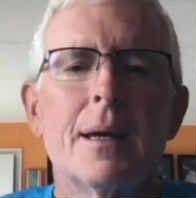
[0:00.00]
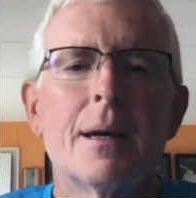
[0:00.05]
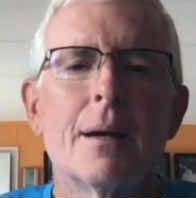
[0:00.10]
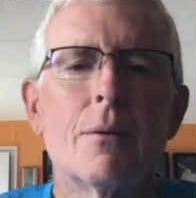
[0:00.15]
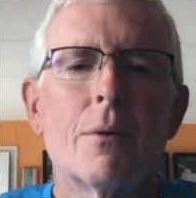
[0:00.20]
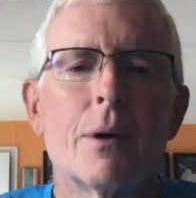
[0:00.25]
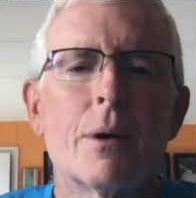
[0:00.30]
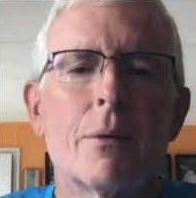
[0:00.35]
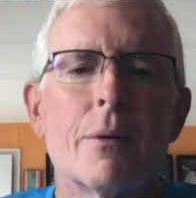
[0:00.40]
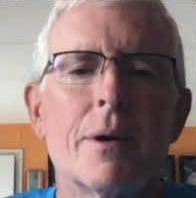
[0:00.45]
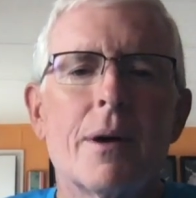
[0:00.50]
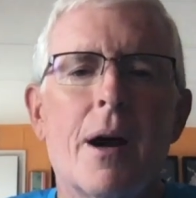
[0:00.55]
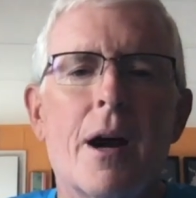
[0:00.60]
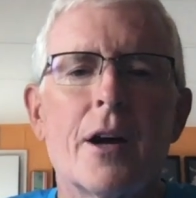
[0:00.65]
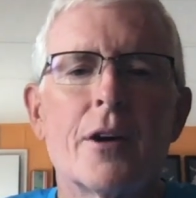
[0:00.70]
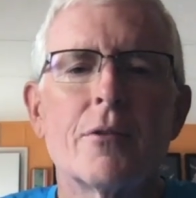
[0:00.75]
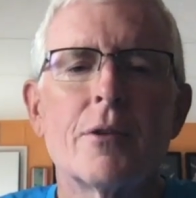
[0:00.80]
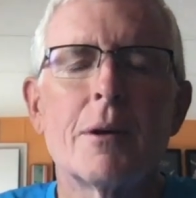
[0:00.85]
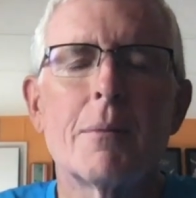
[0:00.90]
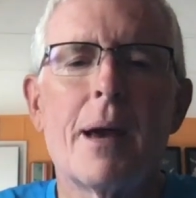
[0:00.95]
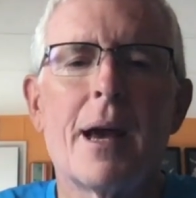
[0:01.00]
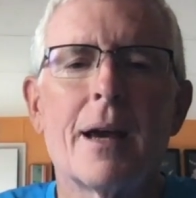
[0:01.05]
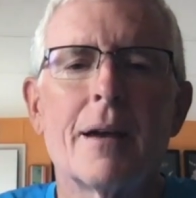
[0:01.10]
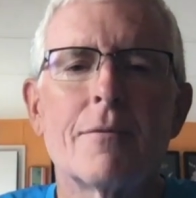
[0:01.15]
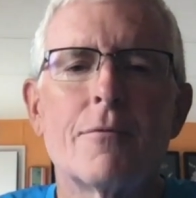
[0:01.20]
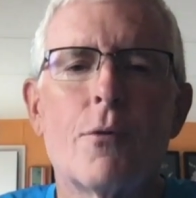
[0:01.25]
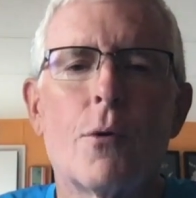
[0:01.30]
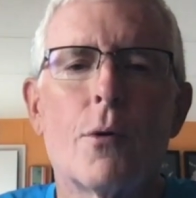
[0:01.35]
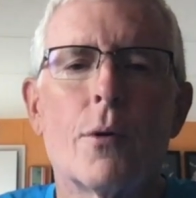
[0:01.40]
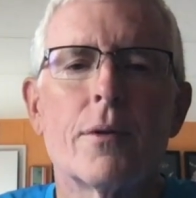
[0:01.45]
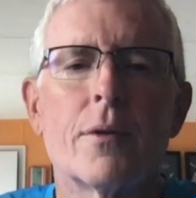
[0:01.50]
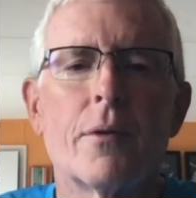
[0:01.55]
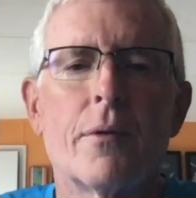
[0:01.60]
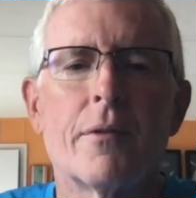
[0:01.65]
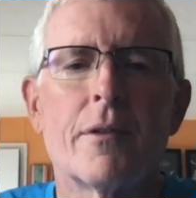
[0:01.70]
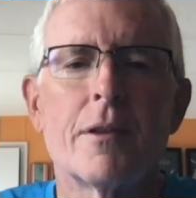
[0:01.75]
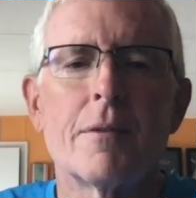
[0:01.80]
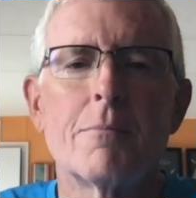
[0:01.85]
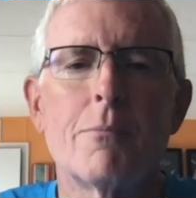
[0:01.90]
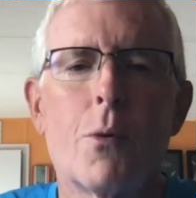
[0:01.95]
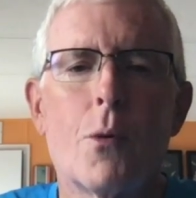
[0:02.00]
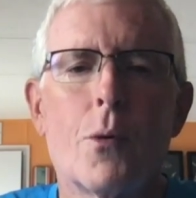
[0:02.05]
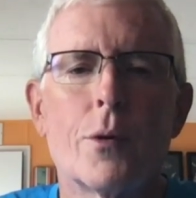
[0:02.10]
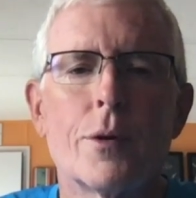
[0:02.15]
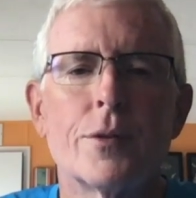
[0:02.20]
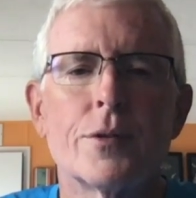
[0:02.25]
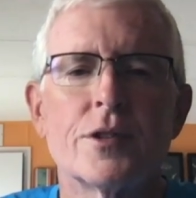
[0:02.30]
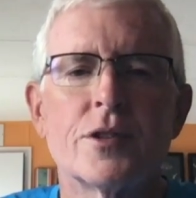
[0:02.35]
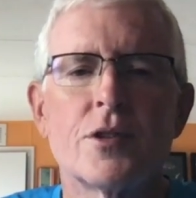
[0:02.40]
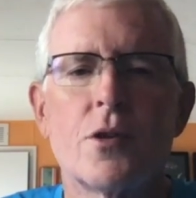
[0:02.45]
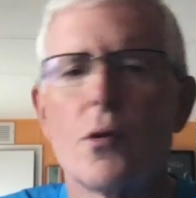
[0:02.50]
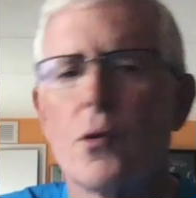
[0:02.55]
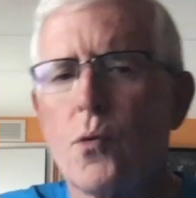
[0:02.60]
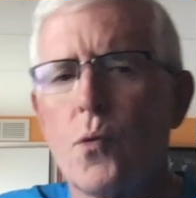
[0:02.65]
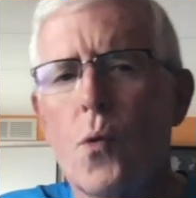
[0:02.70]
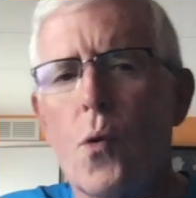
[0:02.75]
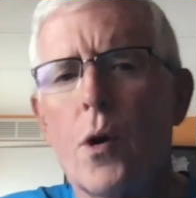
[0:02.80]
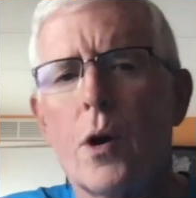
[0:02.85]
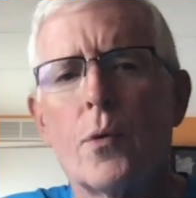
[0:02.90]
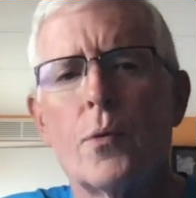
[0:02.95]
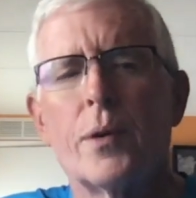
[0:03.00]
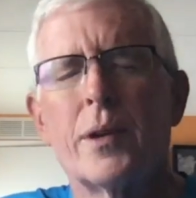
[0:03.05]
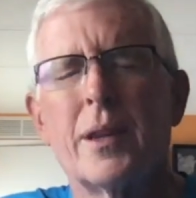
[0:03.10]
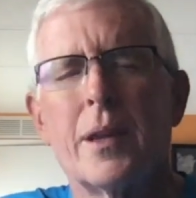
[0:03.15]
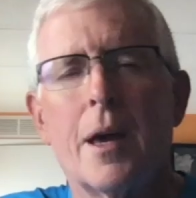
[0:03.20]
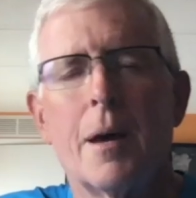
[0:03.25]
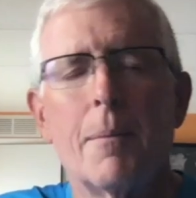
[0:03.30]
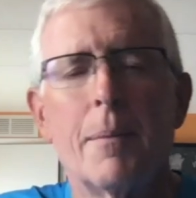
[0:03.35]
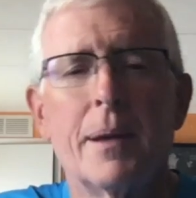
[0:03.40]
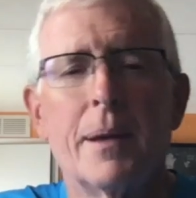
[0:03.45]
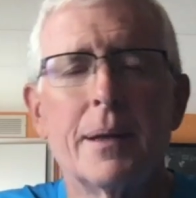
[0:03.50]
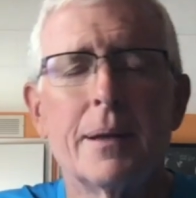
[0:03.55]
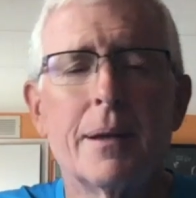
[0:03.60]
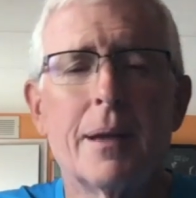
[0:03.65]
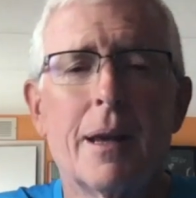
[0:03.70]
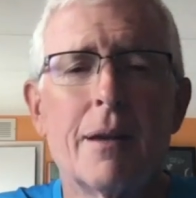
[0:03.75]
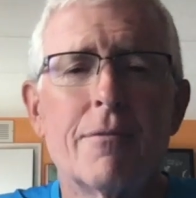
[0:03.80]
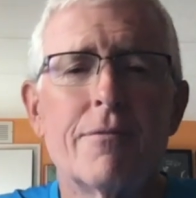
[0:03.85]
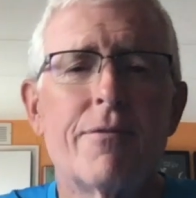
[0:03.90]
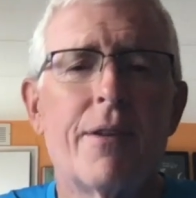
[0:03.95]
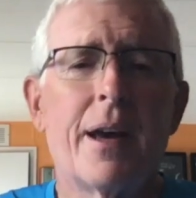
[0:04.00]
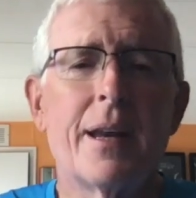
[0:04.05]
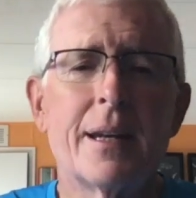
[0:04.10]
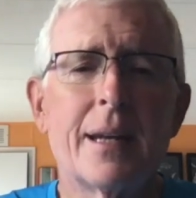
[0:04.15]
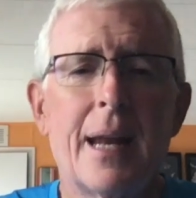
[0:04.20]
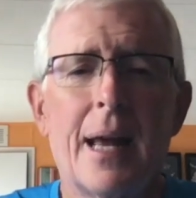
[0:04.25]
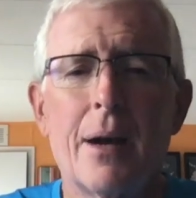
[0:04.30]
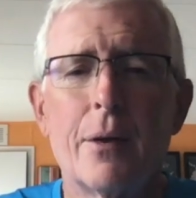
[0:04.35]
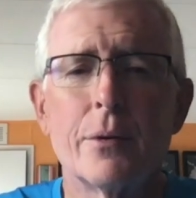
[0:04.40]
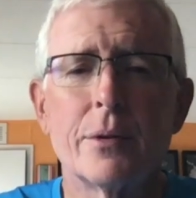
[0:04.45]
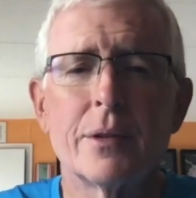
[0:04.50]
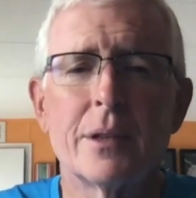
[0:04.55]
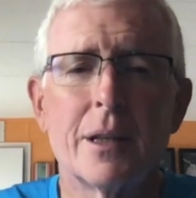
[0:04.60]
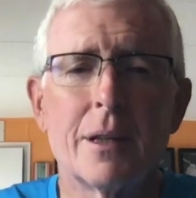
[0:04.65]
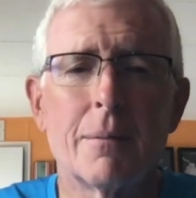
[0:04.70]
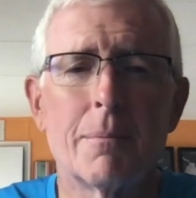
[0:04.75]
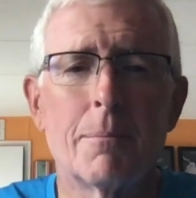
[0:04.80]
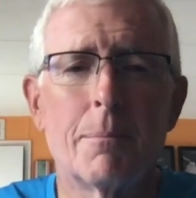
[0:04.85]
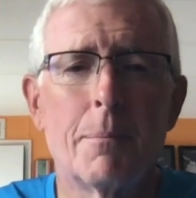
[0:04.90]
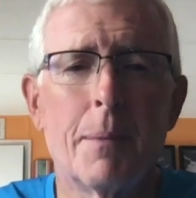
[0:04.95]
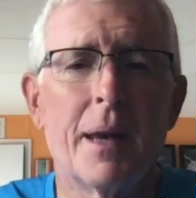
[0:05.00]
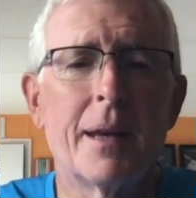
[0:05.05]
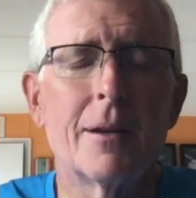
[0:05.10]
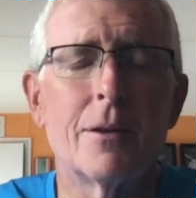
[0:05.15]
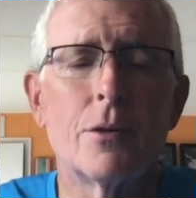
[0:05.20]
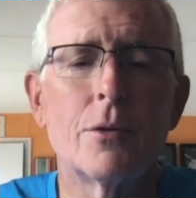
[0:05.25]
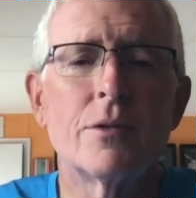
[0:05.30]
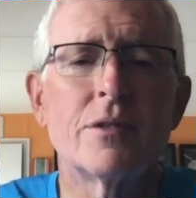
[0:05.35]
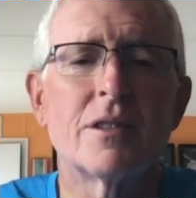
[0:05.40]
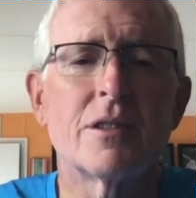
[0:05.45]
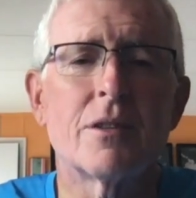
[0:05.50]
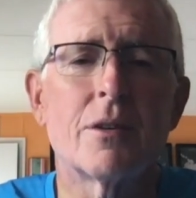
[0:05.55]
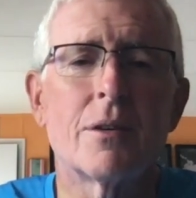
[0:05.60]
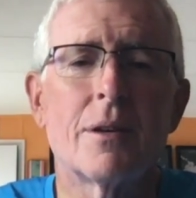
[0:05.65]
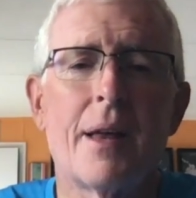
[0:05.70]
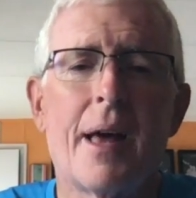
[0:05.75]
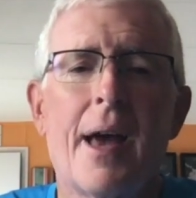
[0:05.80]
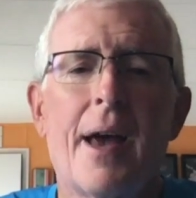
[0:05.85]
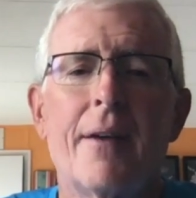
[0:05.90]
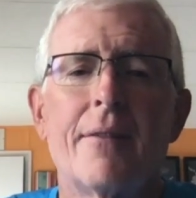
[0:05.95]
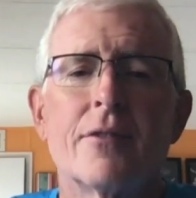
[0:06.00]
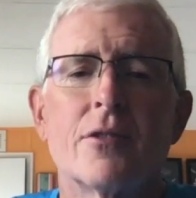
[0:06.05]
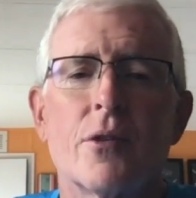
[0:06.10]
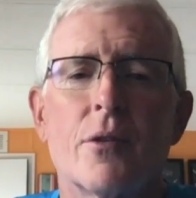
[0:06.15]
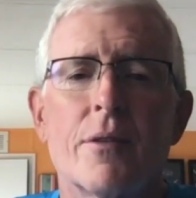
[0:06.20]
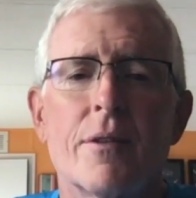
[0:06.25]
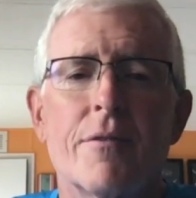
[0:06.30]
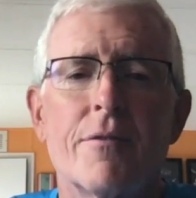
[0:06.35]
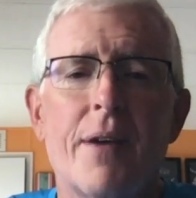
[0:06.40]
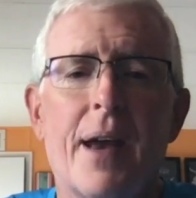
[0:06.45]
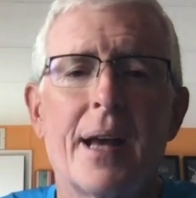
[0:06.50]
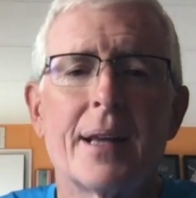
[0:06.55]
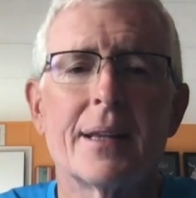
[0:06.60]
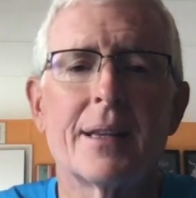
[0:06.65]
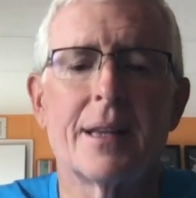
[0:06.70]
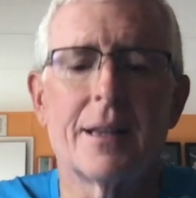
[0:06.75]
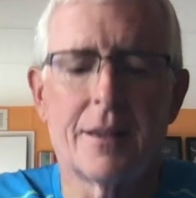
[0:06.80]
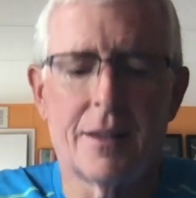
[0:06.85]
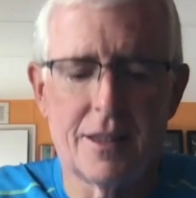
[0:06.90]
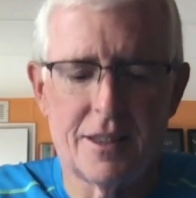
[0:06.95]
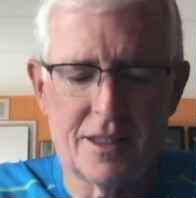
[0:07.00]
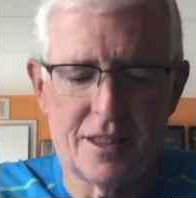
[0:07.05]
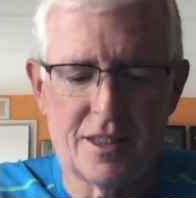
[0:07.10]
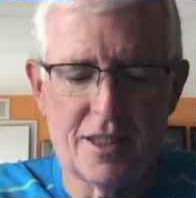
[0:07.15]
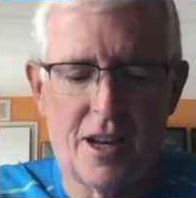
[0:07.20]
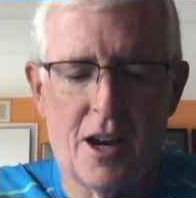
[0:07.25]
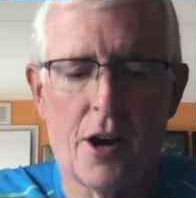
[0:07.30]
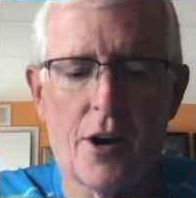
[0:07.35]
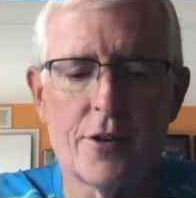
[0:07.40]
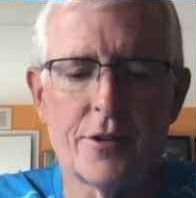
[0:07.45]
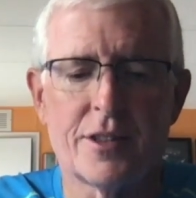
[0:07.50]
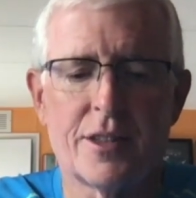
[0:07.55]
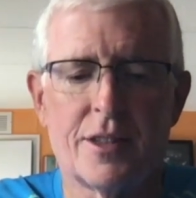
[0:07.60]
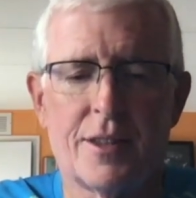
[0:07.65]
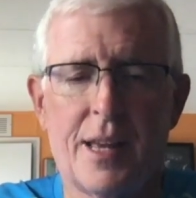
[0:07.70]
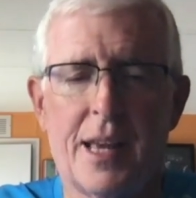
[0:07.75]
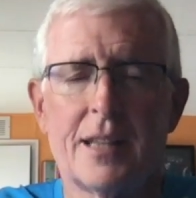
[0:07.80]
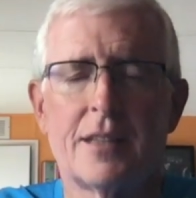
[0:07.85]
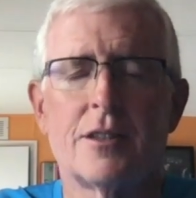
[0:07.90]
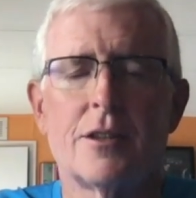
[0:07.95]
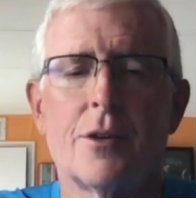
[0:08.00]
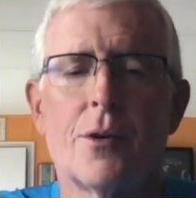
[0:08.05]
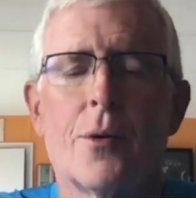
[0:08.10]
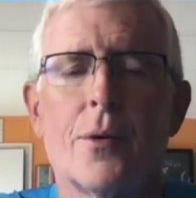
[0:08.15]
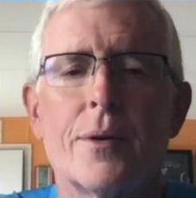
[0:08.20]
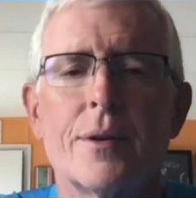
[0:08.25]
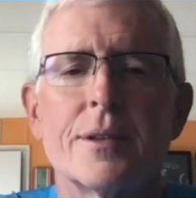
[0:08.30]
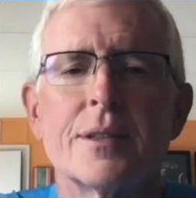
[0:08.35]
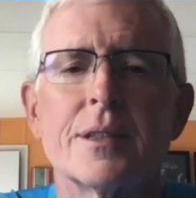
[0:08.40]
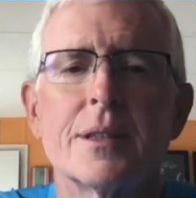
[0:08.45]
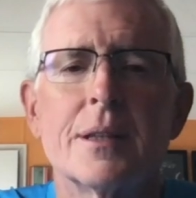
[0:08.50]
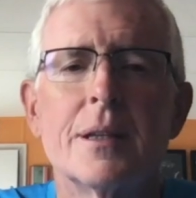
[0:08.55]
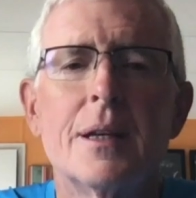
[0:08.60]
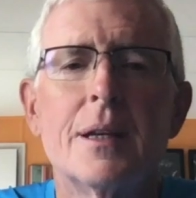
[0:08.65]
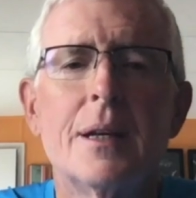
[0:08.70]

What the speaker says: where we're arguing back and forth over the borders, go to war with them and fight it out, and men lose their lives over the fact that this is ours and that's yours, and